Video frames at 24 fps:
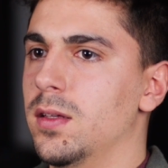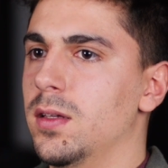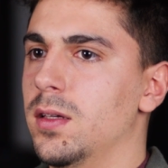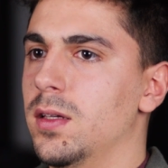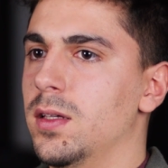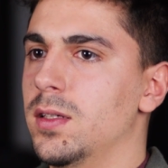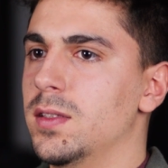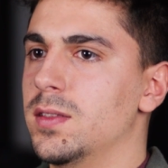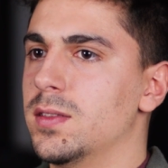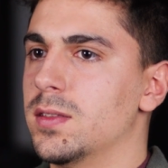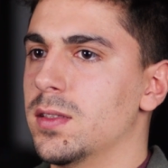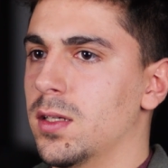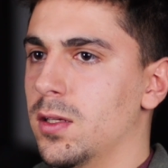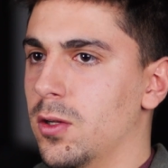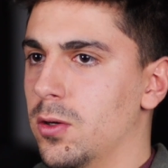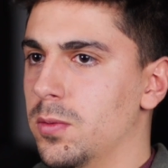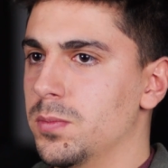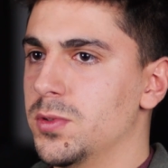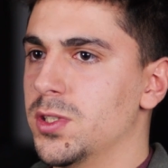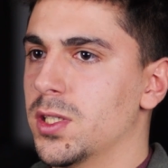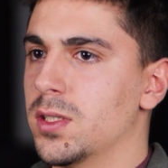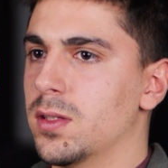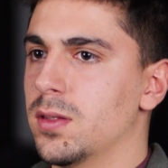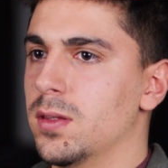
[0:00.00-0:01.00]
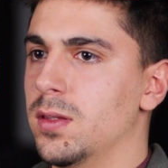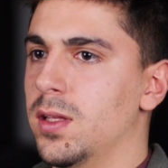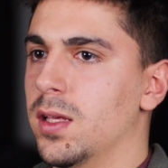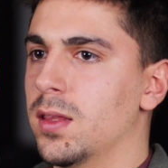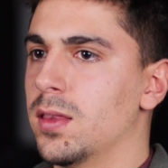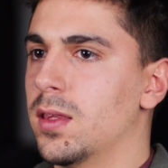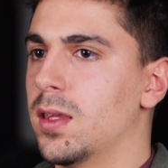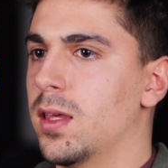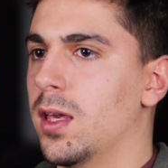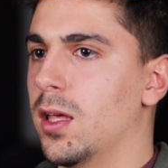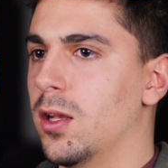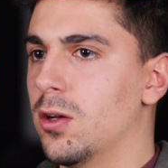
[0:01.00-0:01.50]
is an object
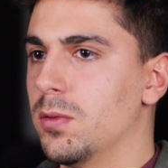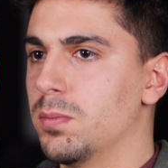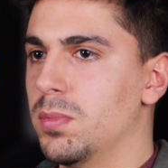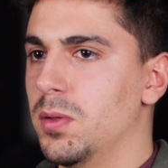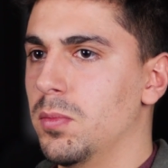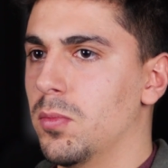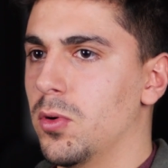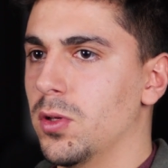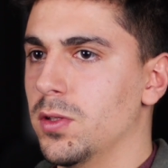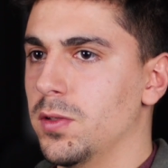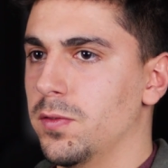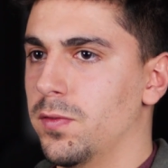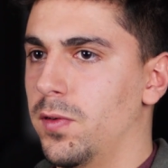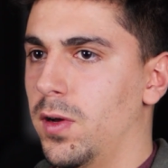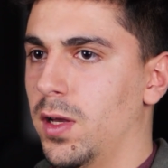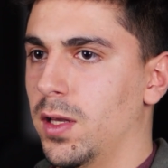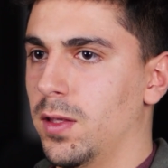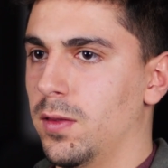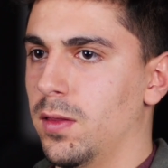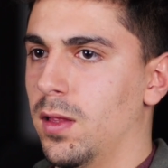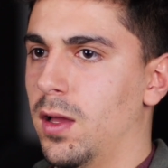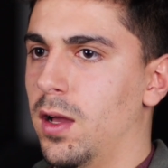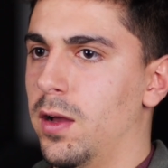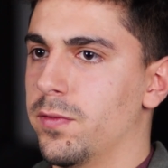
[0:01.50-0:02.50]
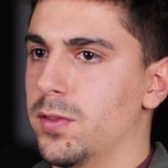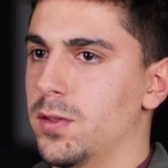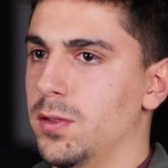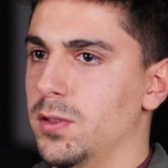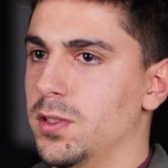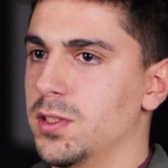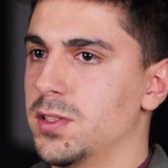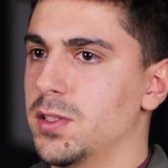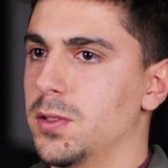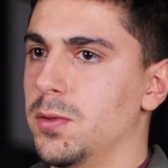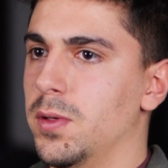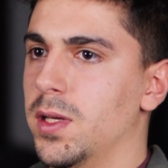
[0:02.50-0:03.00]
that cannot be modified after
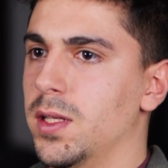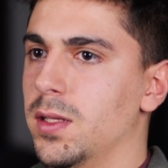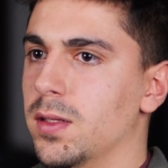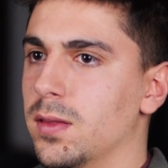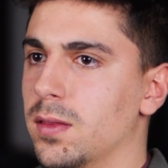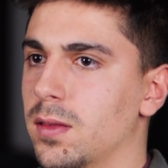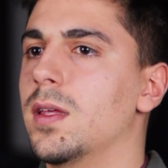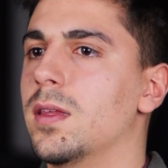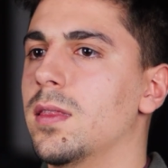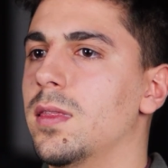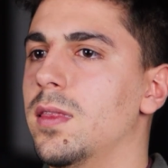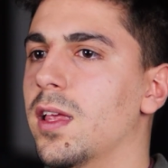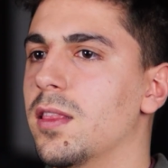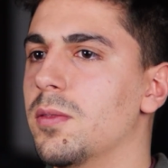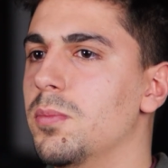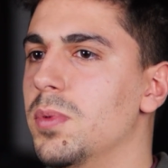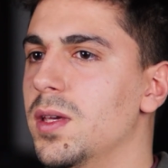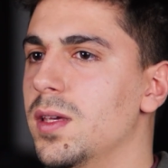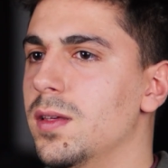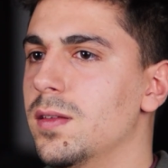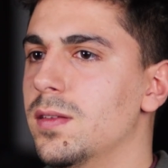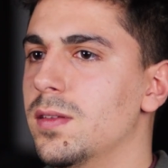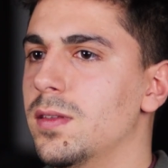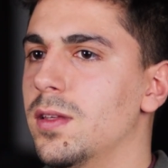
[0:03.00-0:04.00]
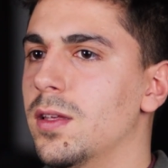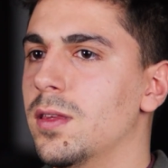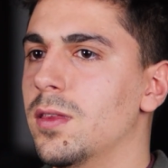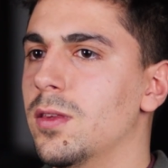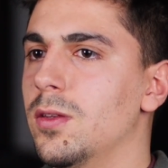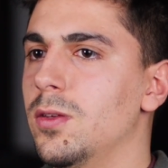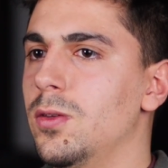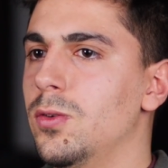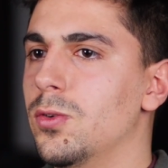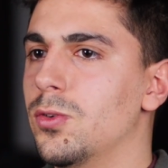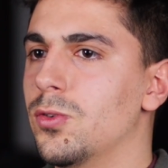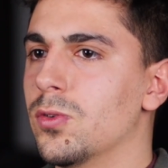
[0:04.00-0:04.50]
it's created. That means that
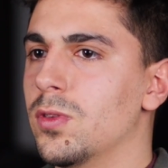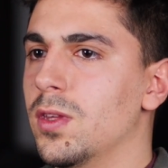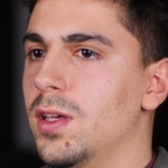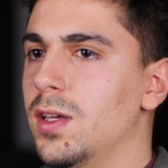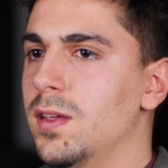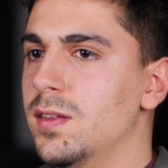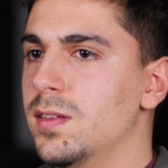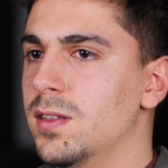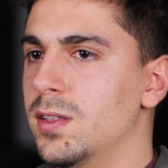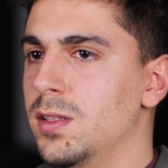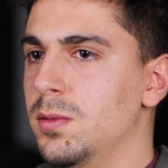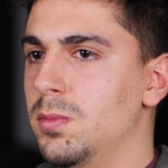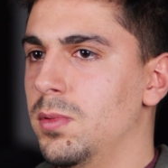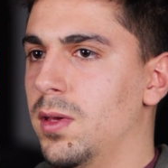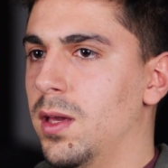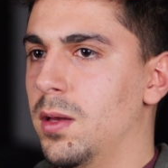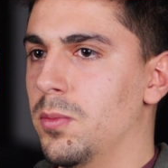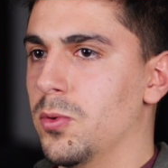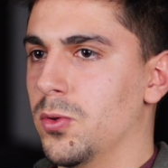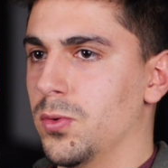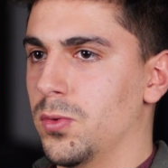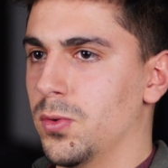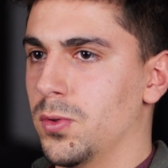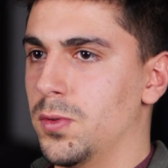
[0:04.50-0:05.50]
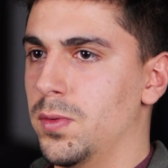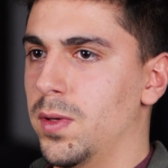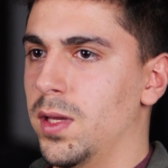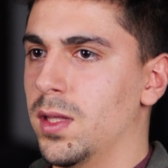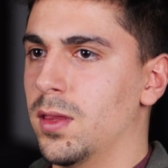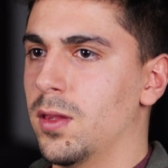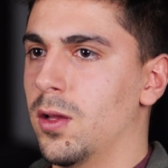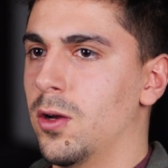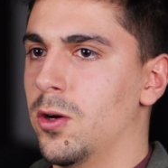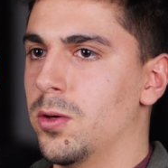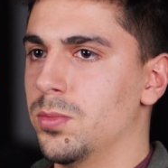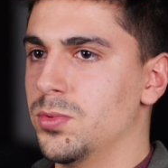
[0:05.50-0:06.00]
you should easily be able to create
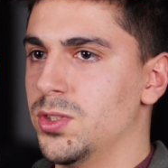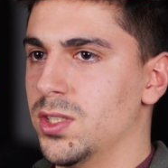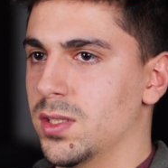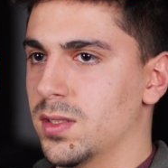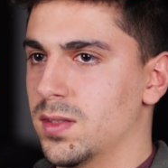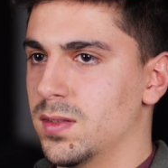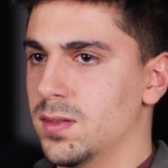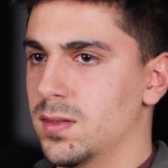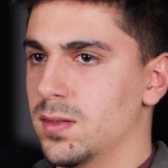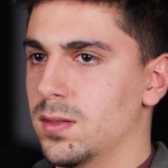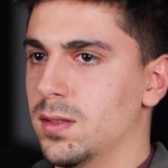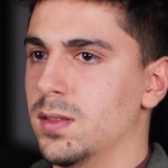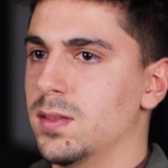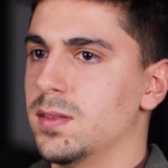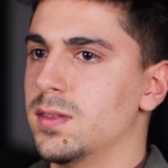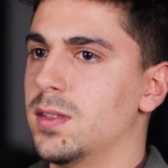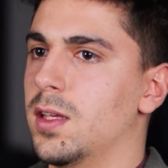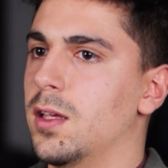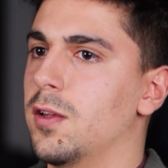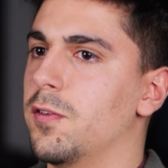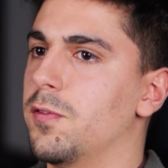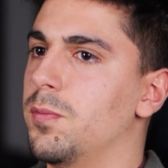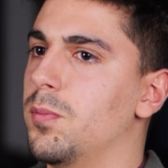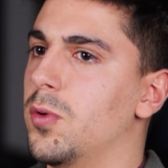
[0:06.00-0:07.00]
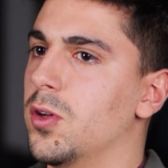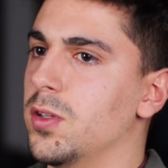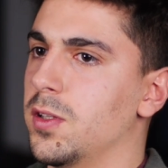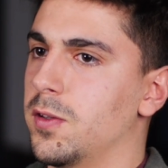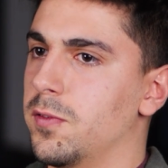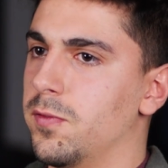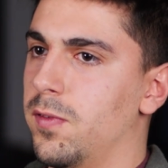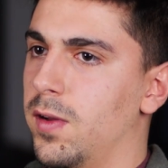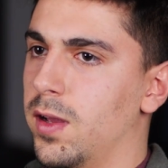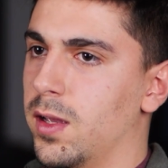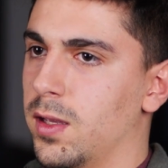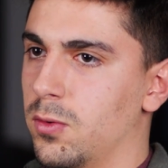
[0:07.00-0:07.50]
objects instead of
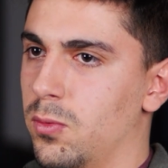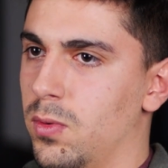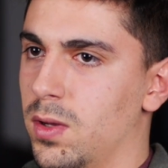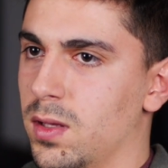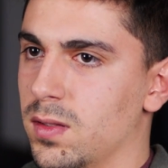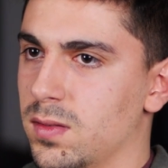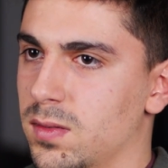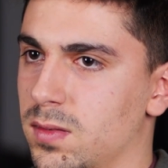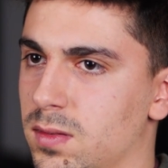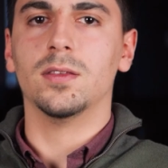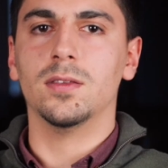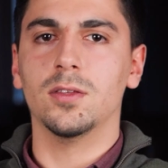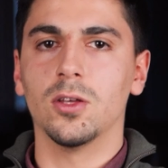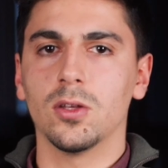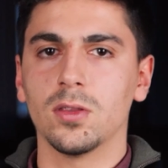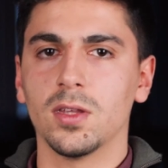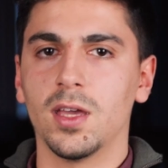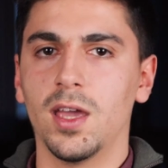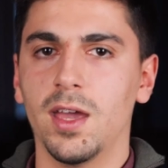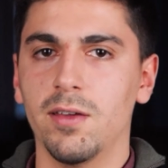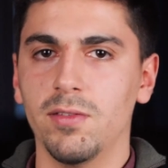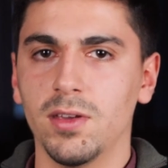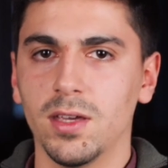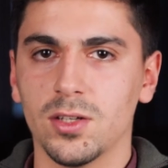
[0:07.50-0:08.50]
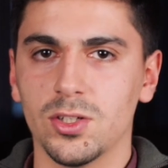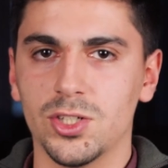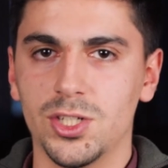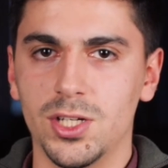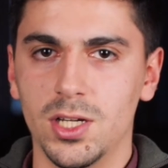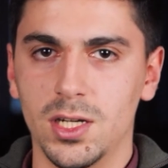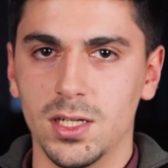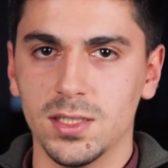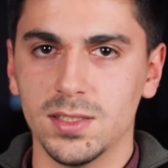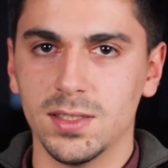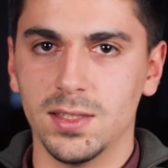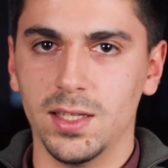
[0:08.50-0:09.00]
modifying ones. Not having a
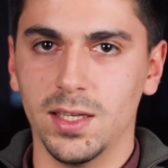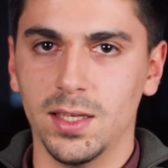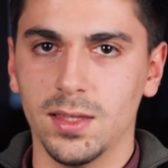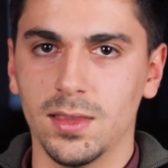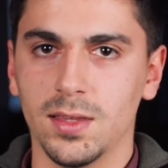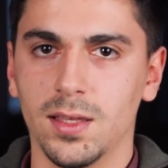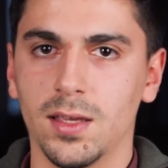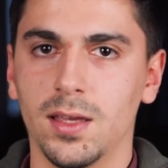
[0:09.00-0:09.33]
shared state